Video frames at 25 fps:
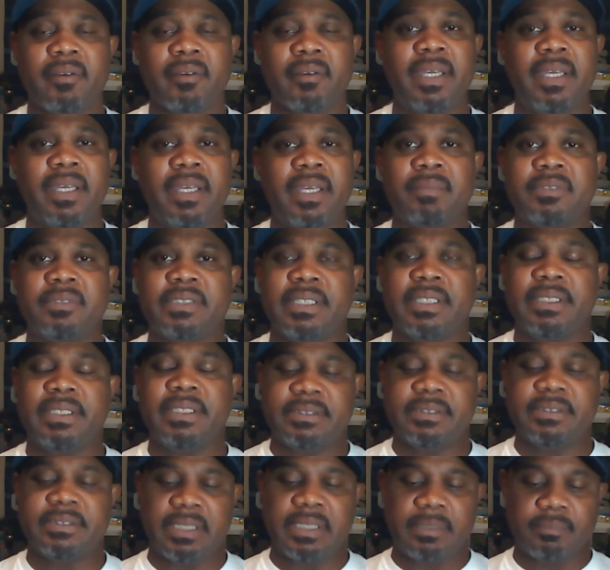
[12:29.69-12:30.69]
Man, I'm tell you
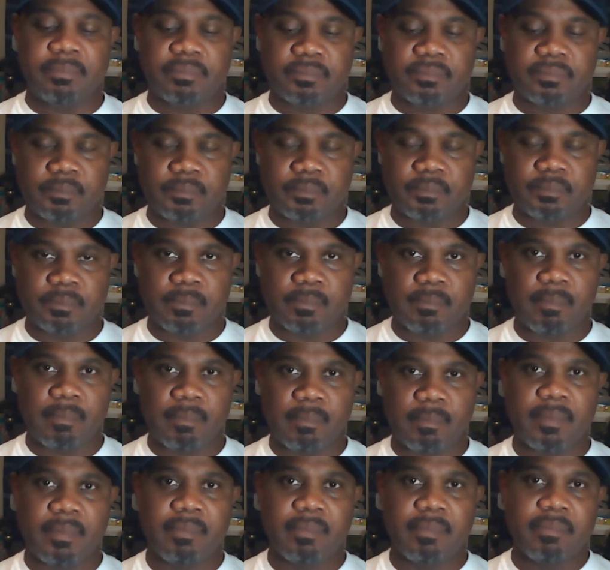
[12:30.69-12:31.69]
something.
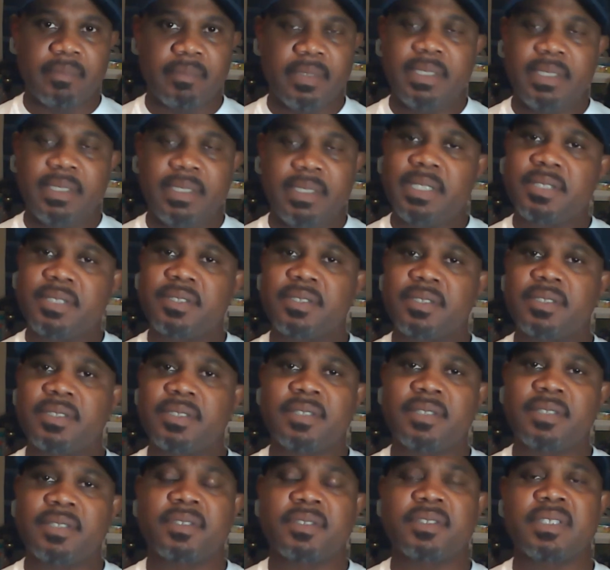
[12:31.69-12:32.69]
Get
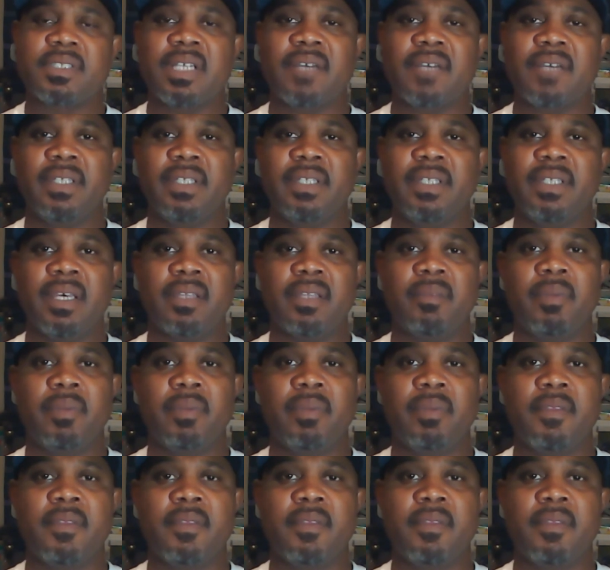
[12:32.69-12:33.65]
your stuff together, brother.